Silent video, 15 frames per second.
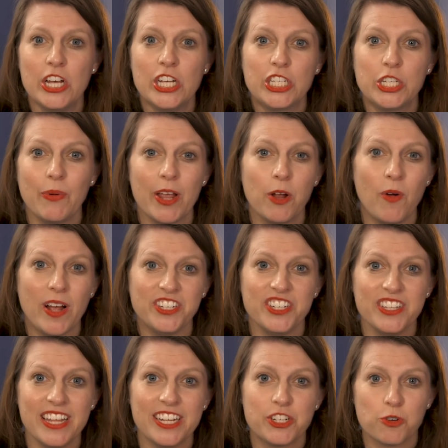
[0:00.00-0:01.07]
So a
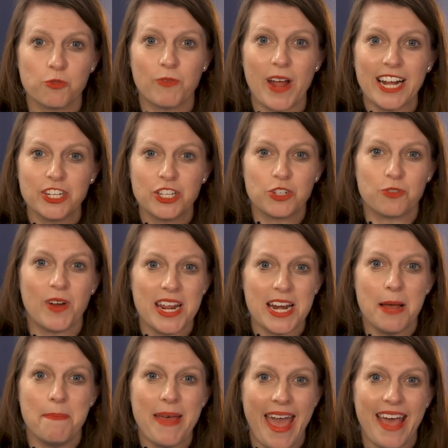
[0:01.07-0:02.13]
question that direct, straight
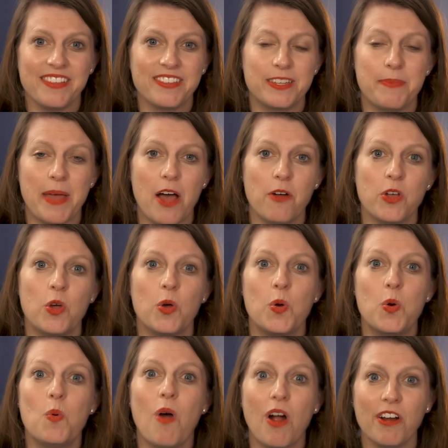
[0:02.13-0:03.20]
up asks about
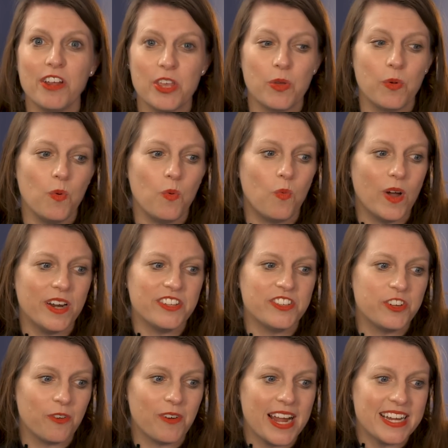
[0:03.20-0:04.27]
who are you, what
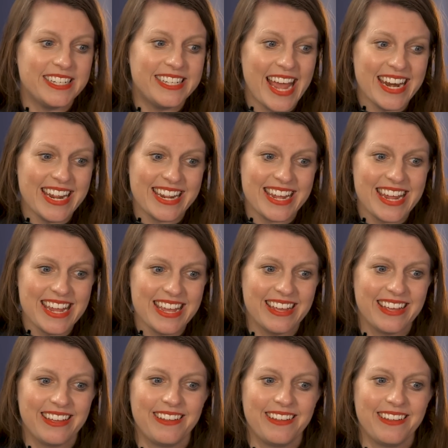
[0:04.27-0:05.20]
is your identity,